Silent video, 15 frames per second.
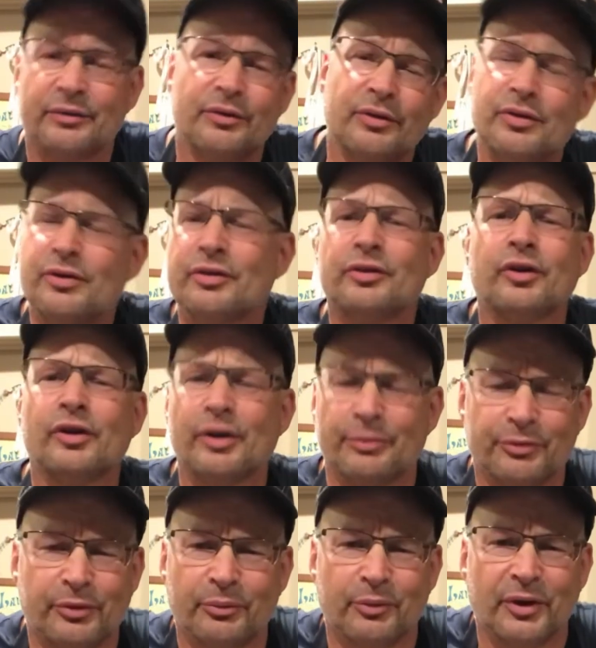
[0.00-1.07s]
you could look up
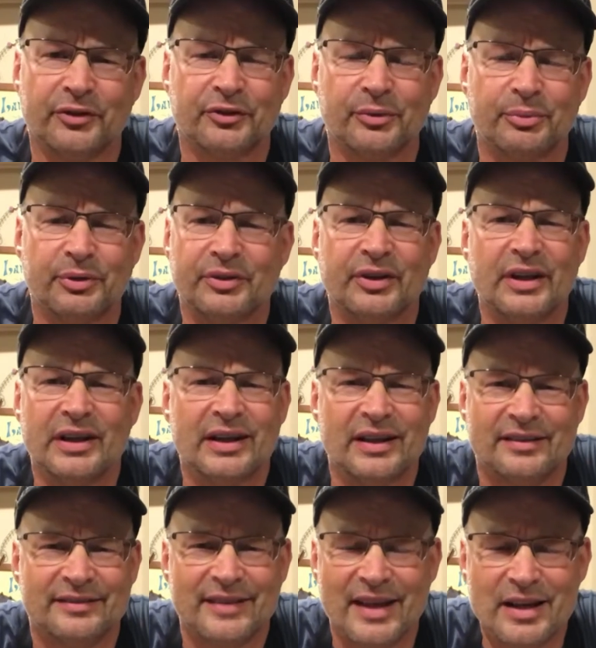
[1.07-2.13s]
some recipes.
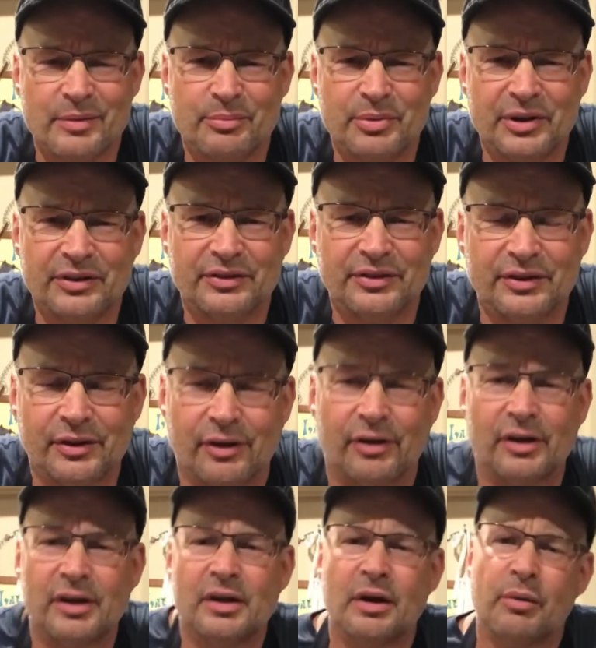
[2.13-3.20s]
It's not a big deal,
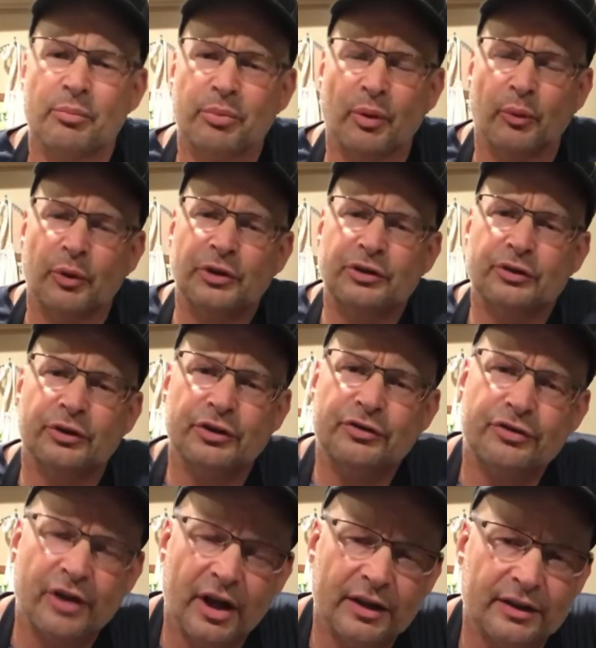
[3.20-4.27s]
but when you
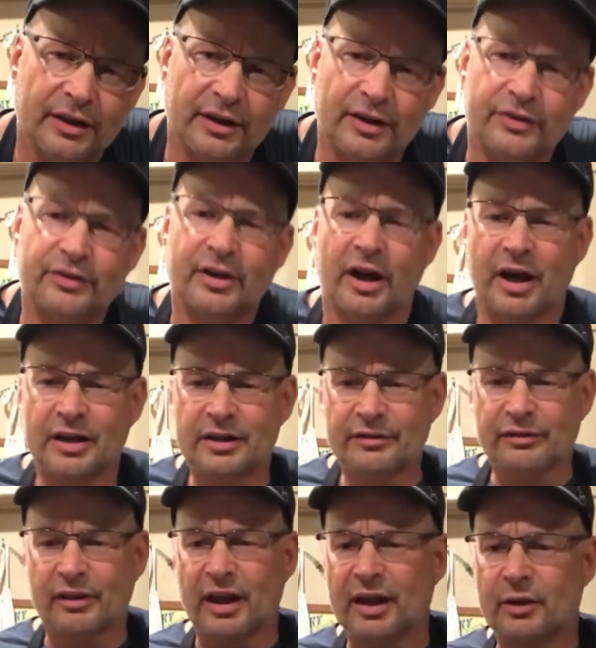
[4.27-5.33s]
inject it, it's kind of
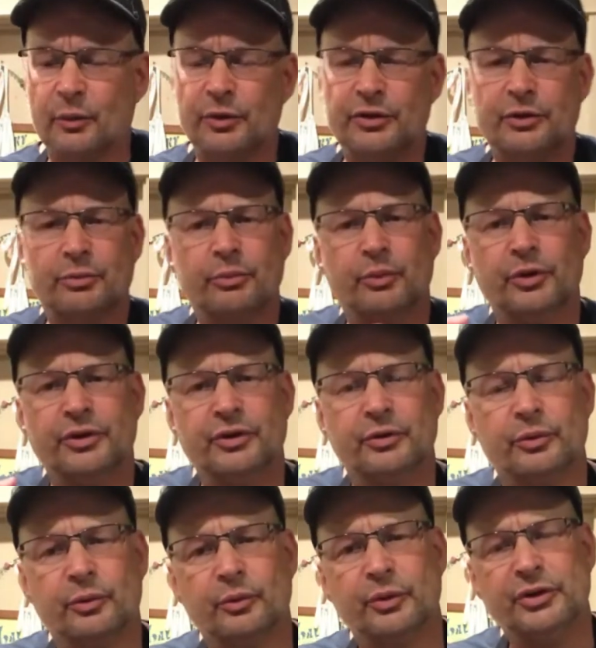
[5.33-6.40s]
like when
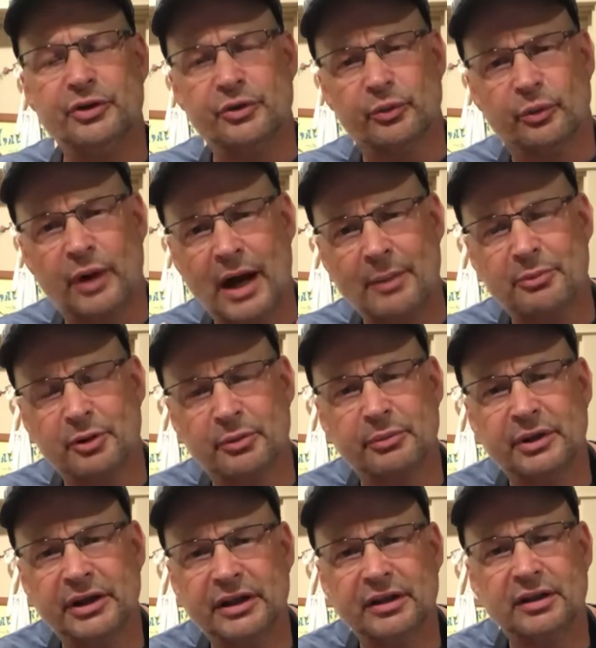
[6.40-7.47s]
you wrap your
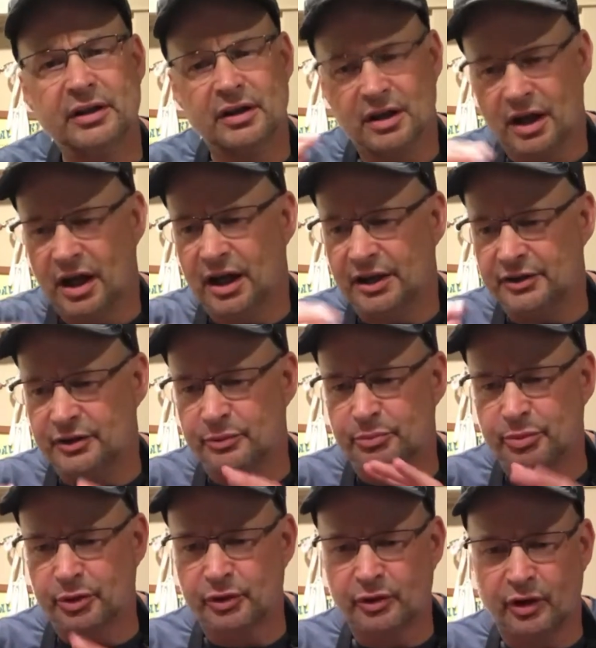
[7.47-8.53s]
meat and you
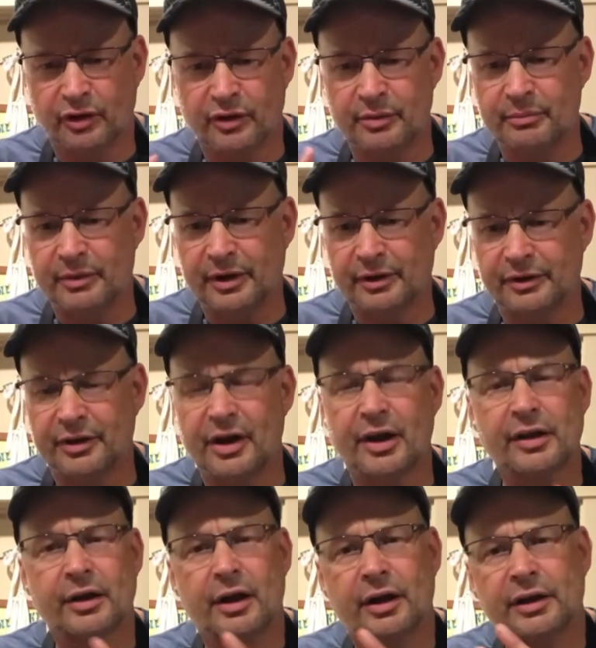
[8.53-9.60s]
put all the
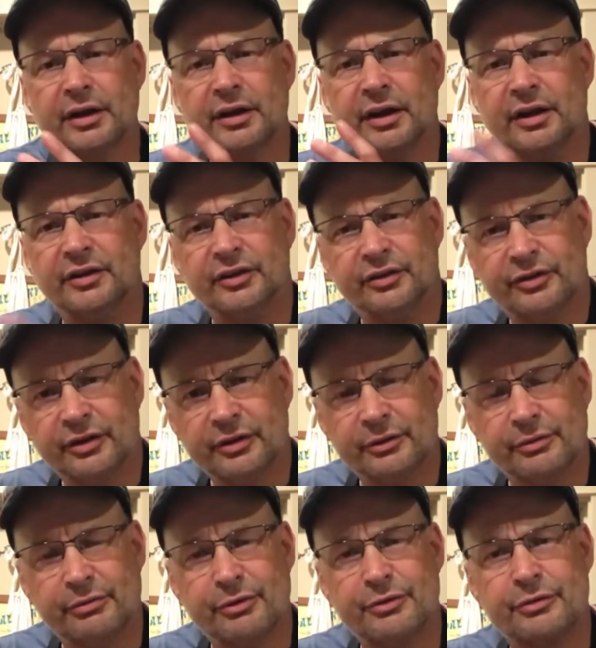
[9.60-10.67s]
marinade on it and you sit in the
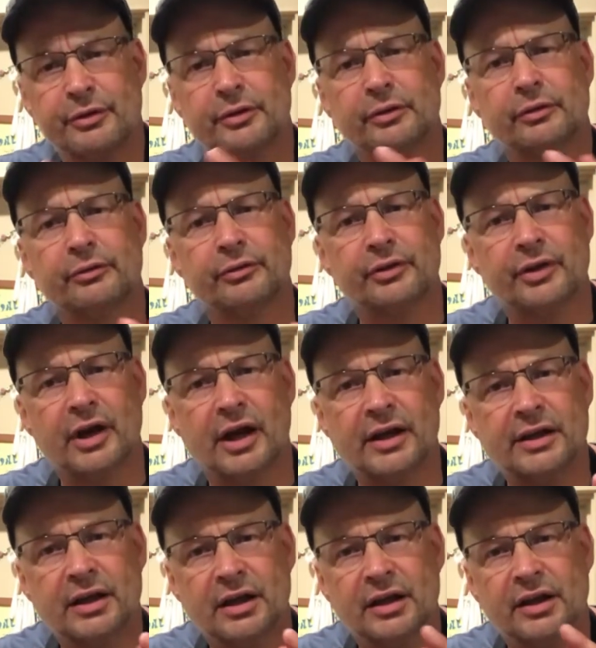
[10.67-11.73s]
refrigerator
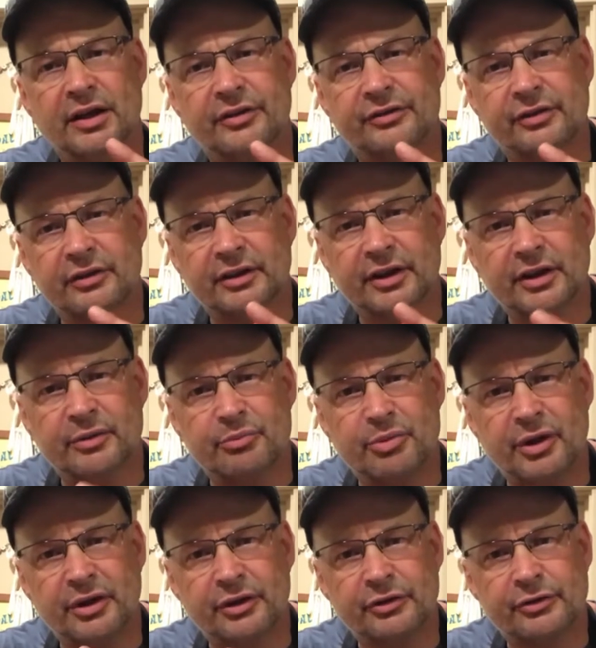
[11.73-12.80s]
overnight. It's to let it
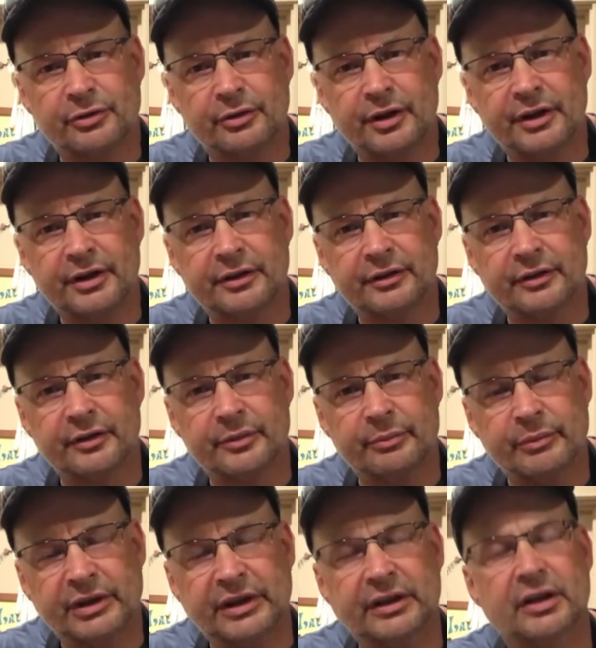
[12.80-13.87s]
penetrate into the
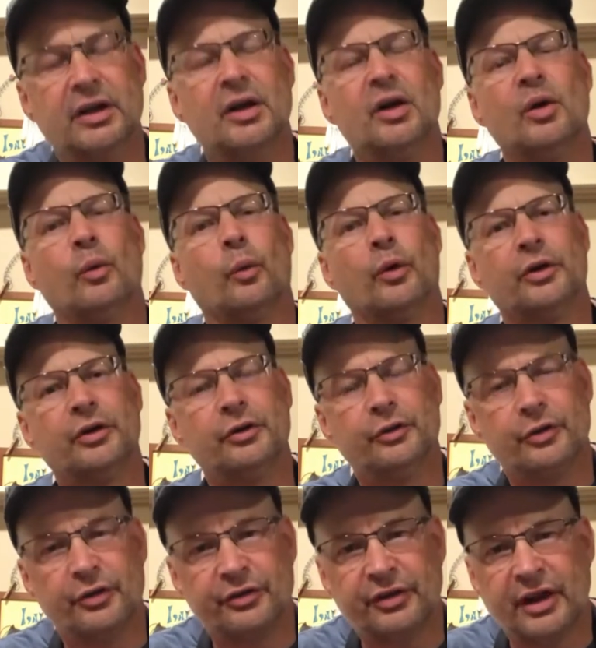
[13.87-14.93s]
meat. We're going to do
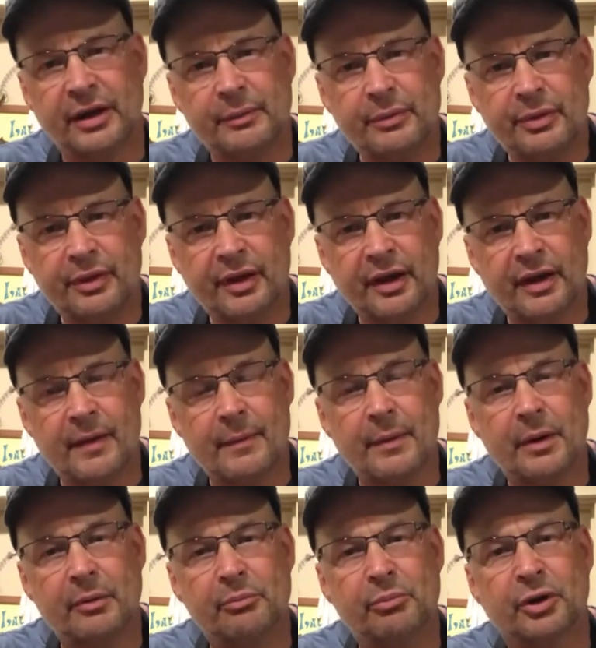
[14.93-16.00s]
the same thing,
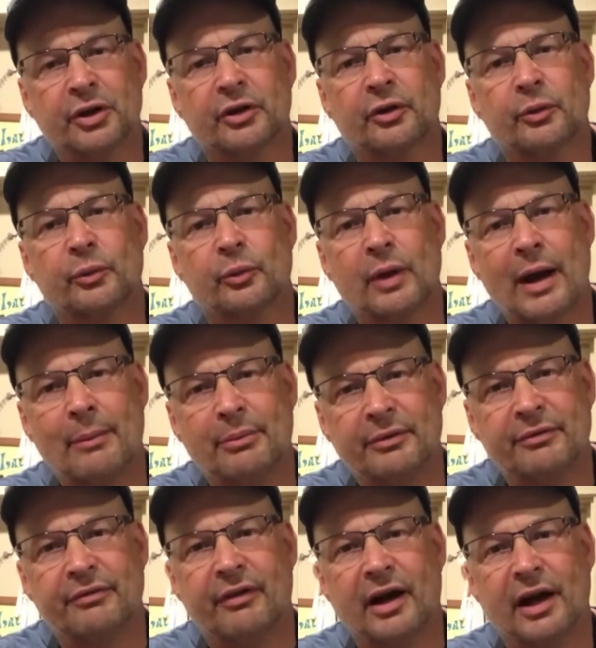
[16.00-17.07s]
but on a rapid
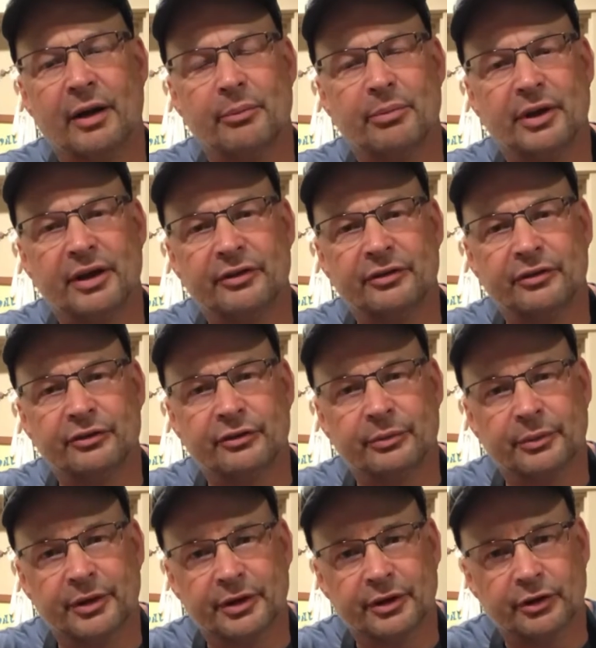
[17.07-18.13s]
fire basis. So
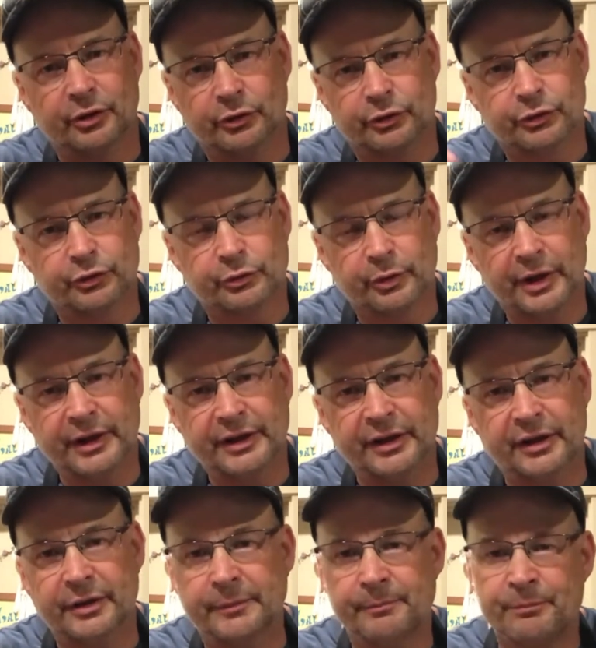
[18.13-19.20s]
we're going to go straight
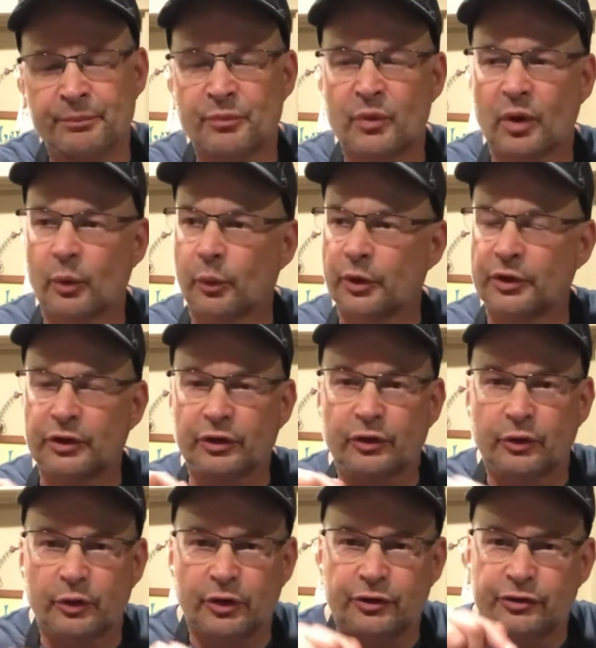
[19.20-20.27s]
in. We're going to
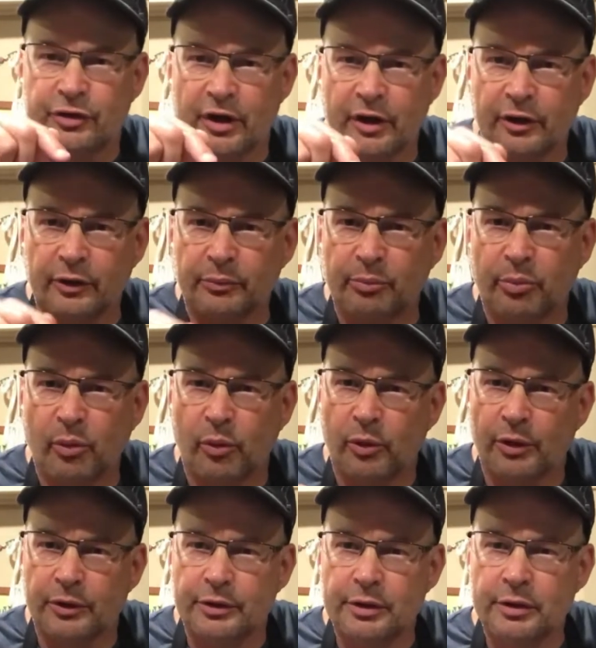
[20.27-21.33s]
do a
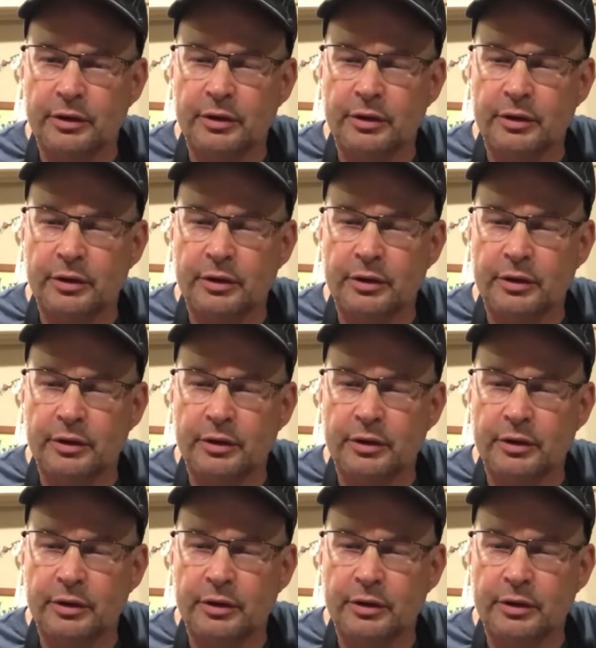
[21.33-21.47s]
checkerboard